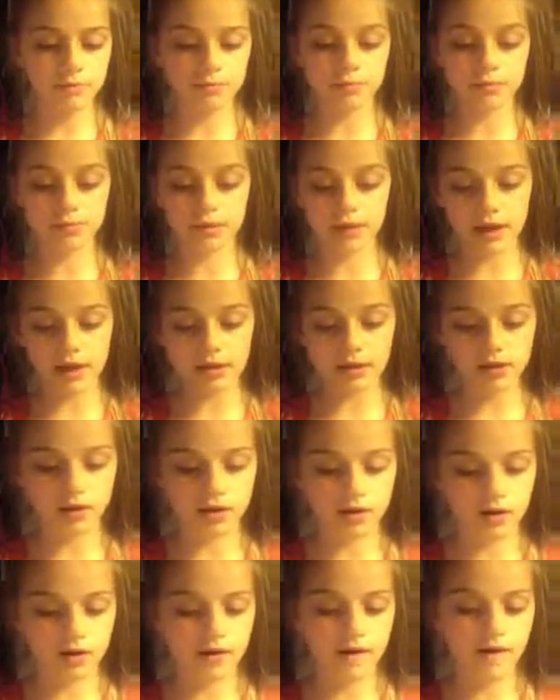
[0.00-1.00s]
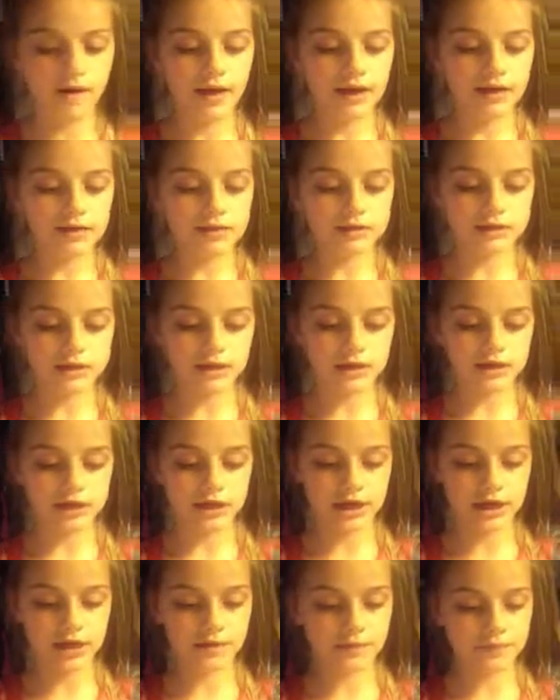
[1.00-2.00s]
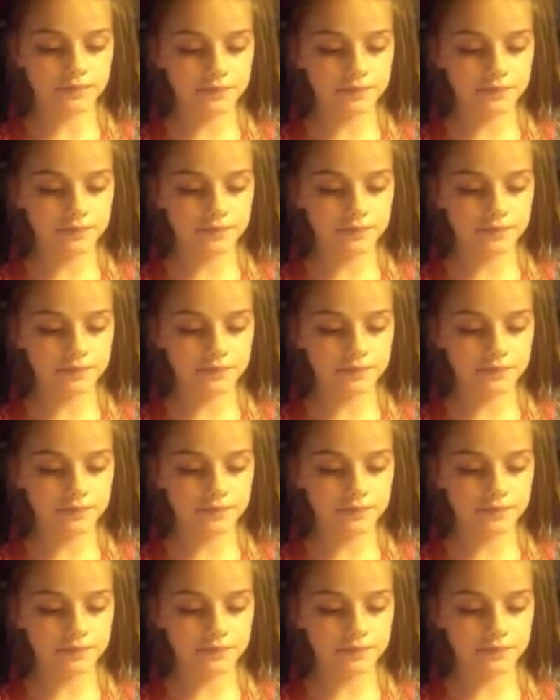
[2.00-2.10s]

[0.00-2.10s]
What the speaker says: Black Hawk, said Jack.